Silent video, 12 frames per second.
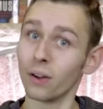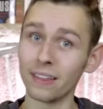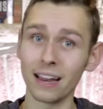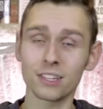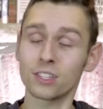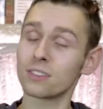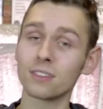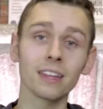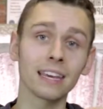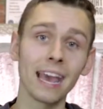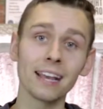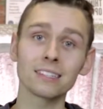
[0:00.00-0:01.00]
And that is
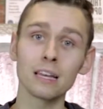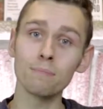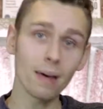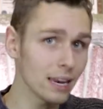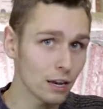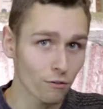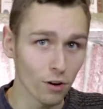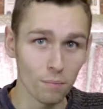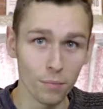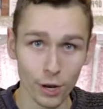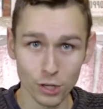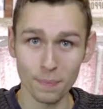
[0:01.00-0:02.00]
the case in many
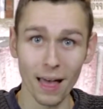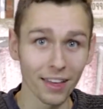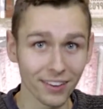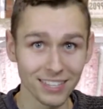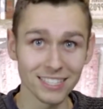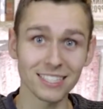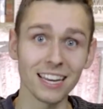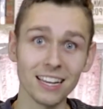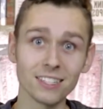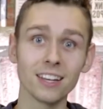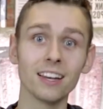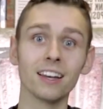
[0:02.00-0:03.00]
different municipalities and
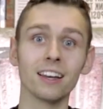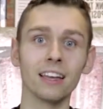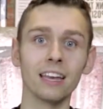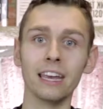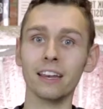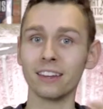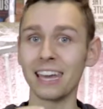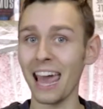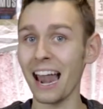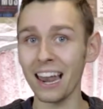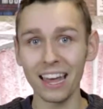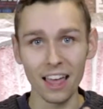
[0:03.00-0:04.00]
cities in
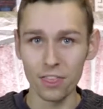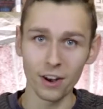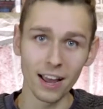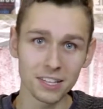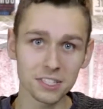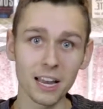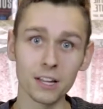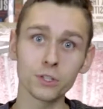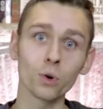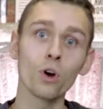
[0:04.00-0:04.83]
Canada and the United States.